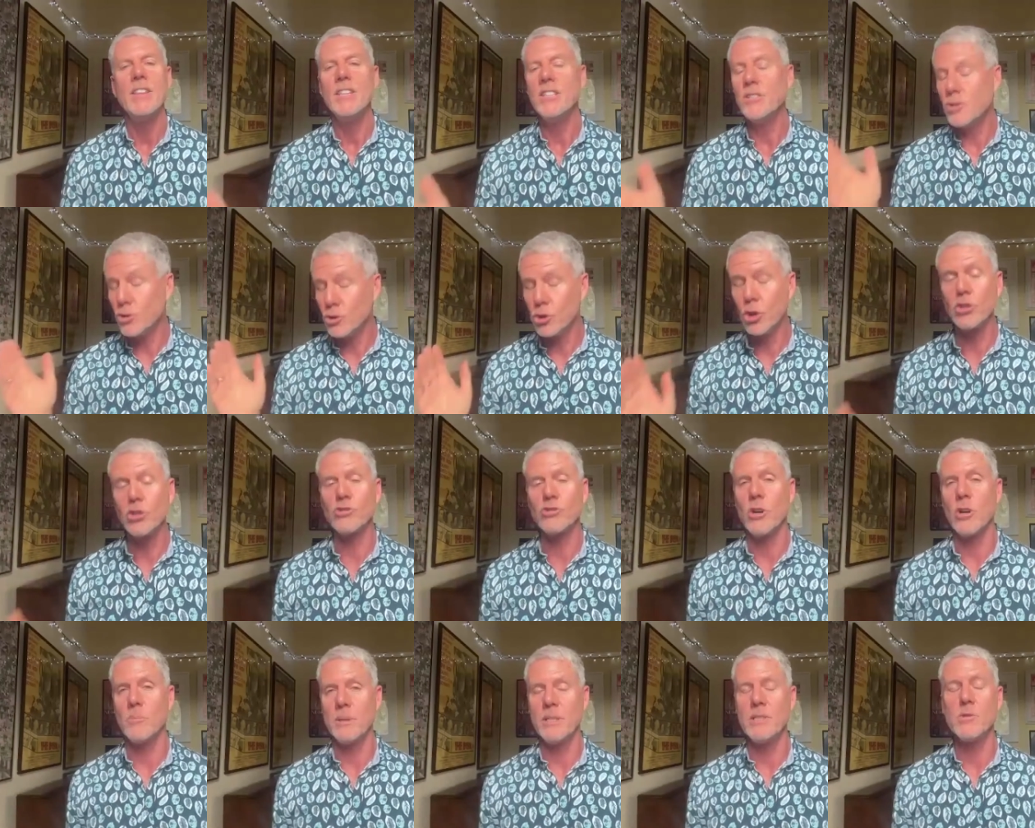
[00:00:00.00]
this jaw
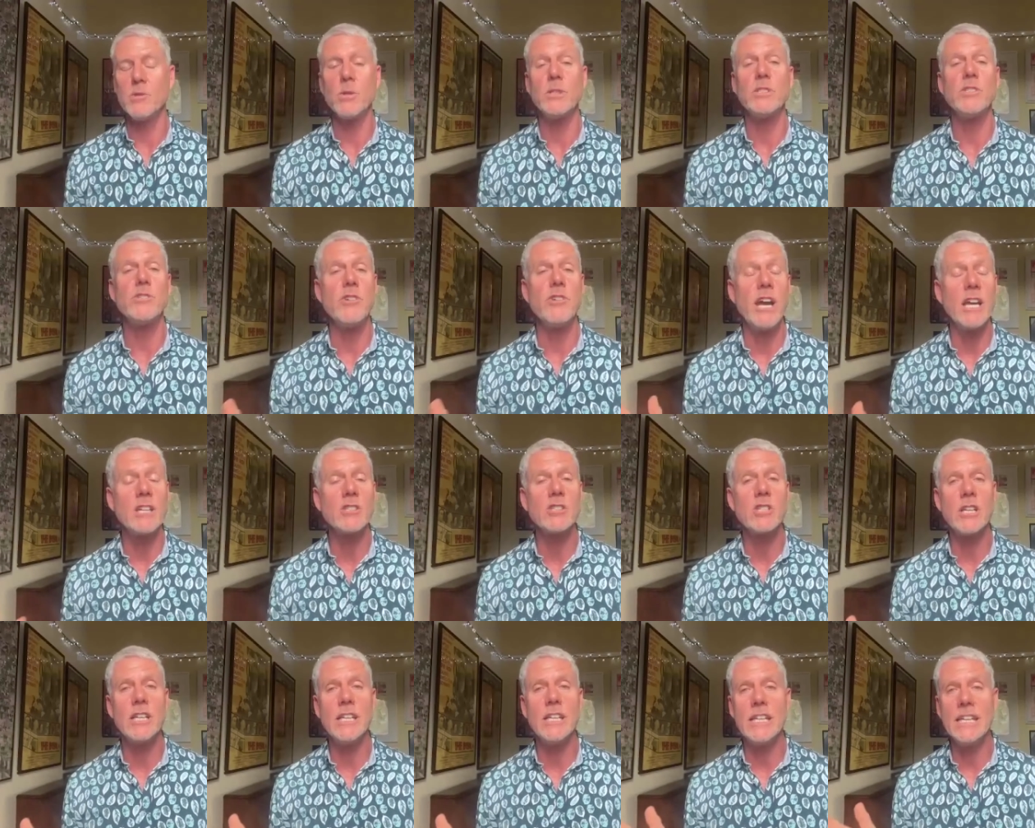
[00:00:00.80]
dropping twist, you're
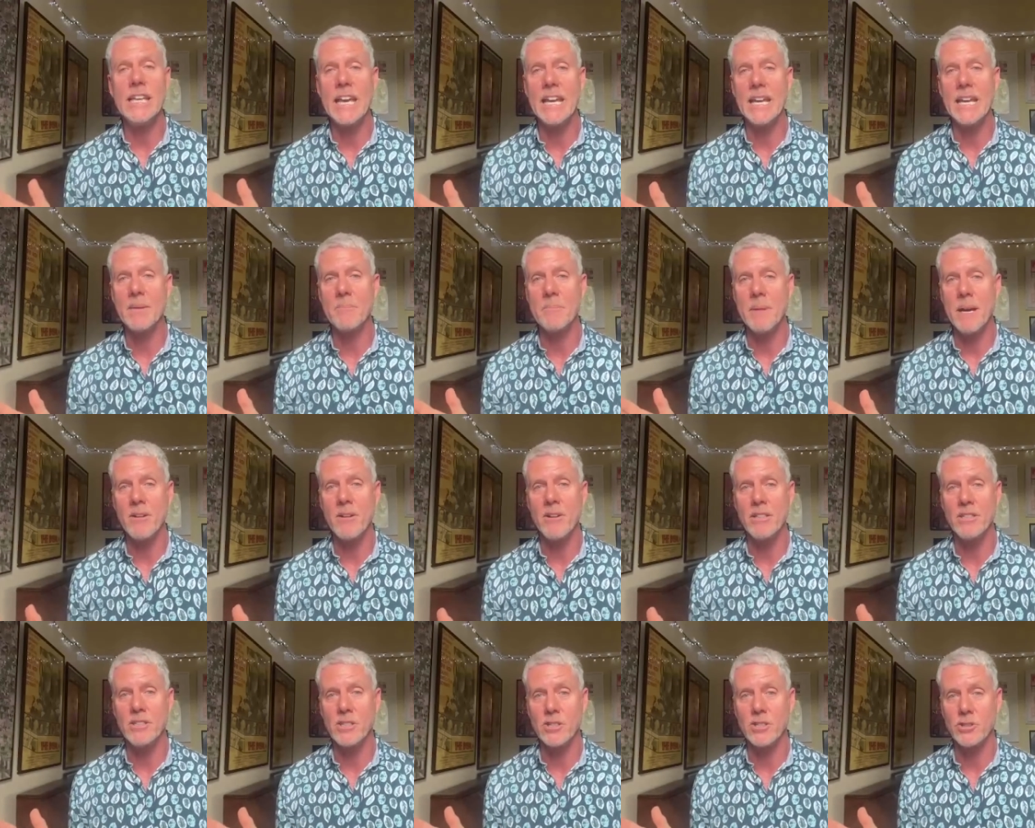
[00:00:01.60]
actually getting
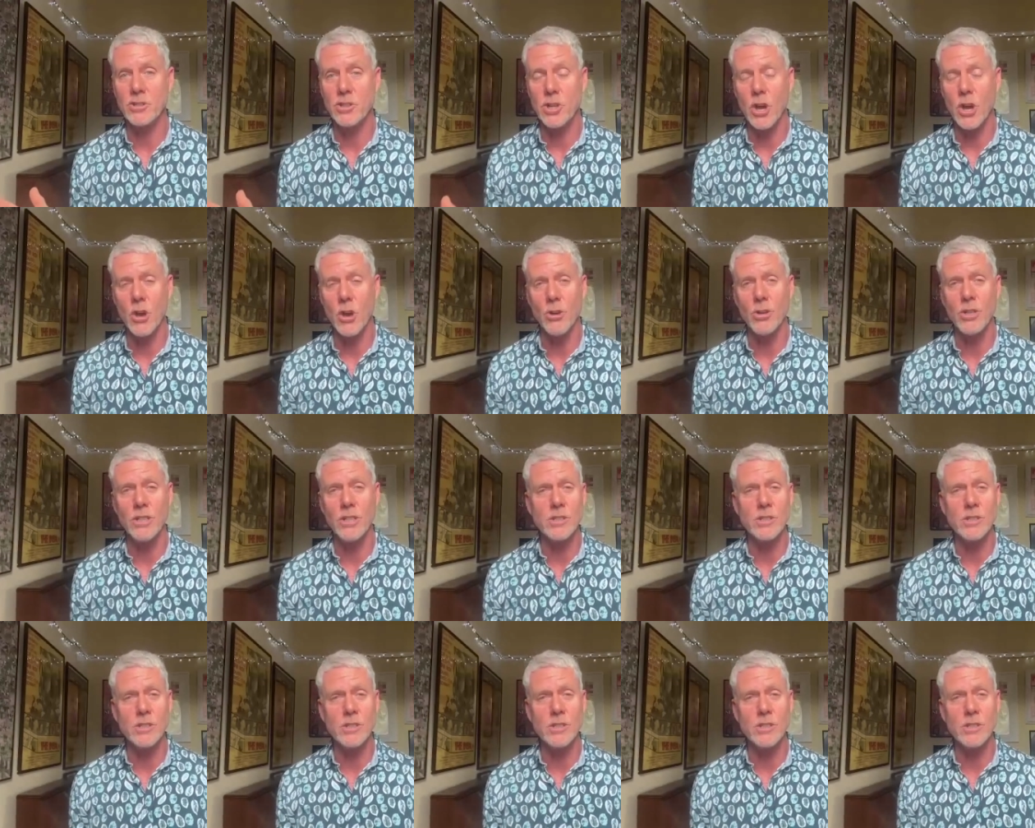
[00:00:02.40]
married to Toadie?